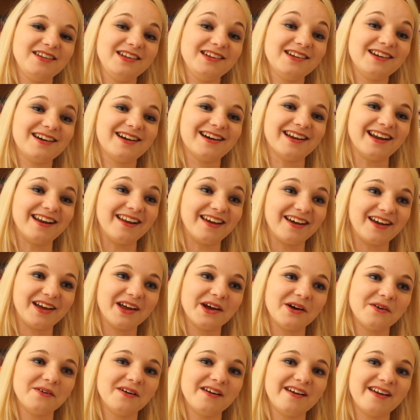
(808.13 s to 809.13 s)
You're gonna
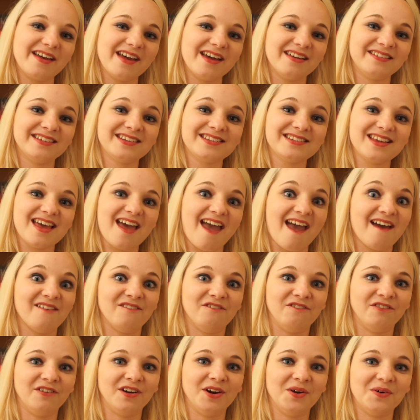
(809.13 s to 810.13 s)
go against
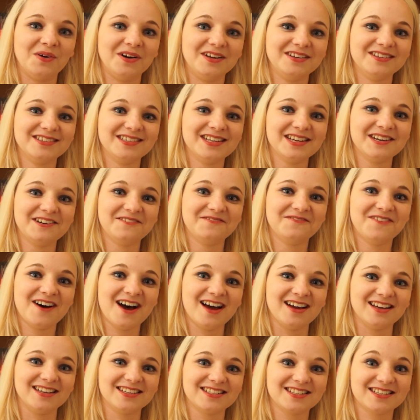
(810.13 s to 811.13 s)
everyone's
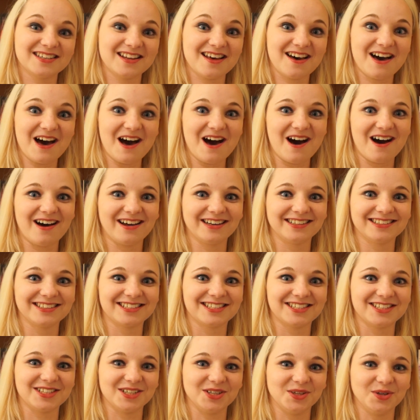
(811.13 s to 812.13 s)
advice,
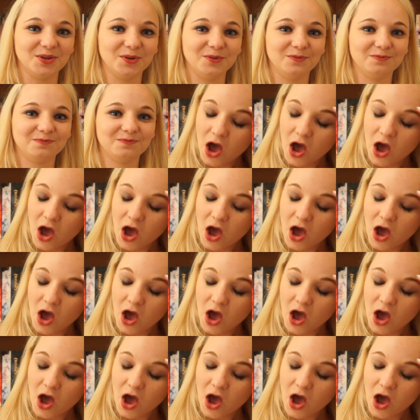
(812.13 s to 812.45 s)
aren't you?